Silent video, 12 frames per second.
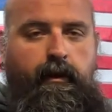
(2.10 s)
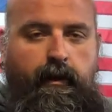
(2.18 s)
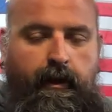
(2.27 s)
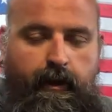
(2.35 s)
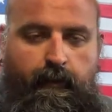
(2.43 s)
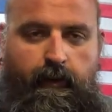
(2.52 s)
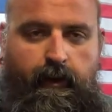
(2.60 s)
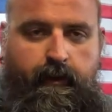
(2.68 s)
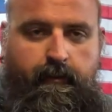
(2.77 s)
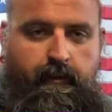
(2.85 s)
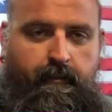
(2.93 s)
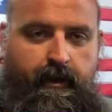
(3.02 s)
Hey,
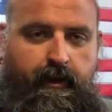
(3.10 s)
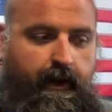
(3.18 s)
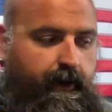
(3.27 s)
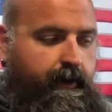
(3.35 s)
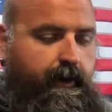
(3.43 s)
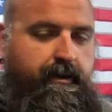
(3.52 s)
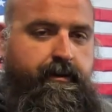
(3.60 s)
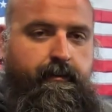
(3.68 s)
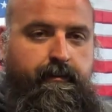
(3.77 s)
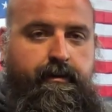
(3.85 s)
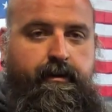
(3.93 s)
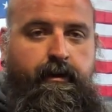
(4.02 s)
welcome to Midnight
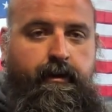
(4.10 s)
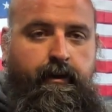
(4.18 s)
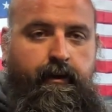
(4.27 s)
Customs.